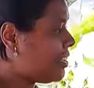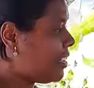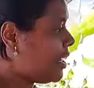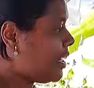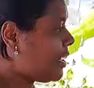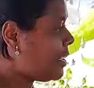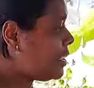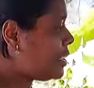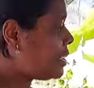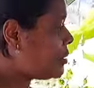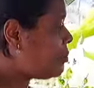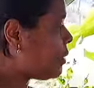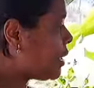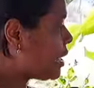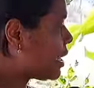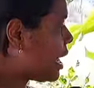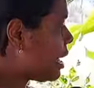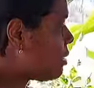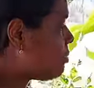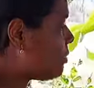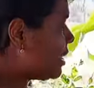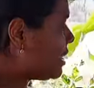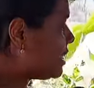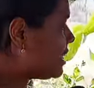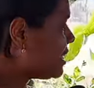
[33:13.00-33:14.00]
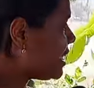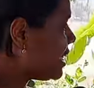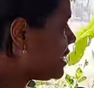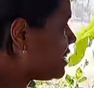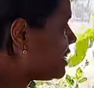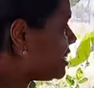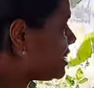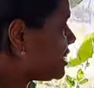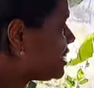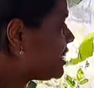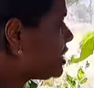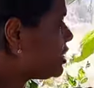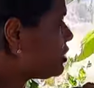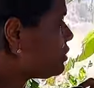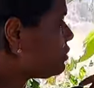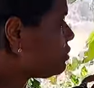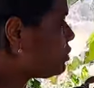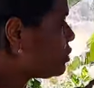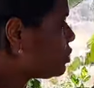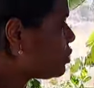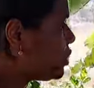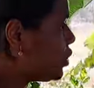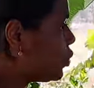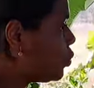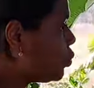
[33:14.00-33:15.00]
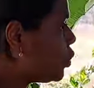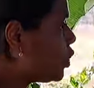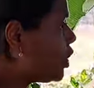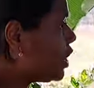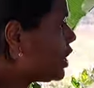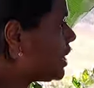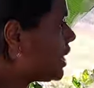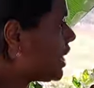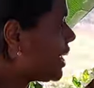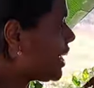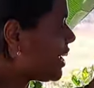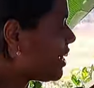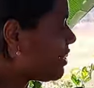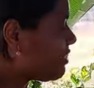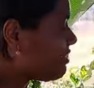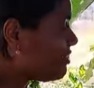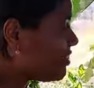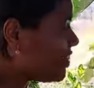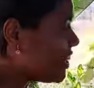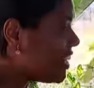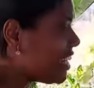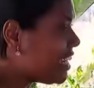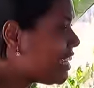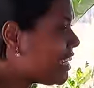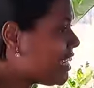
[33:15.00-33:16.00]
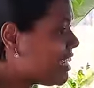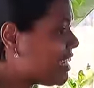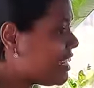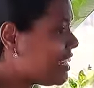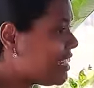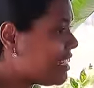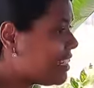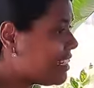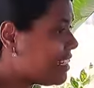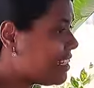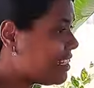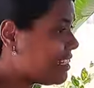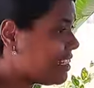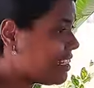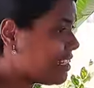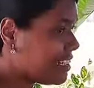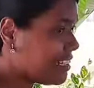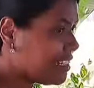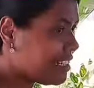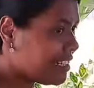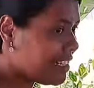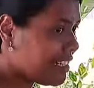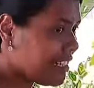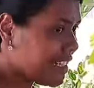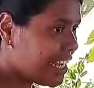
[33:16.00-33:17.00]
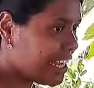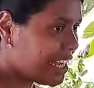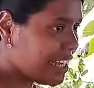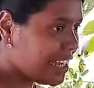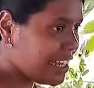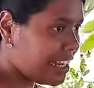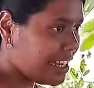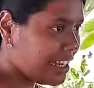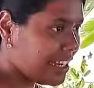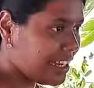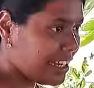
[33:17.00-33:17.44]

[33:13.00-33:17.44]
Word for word: It is becoming sensitive to the word every day,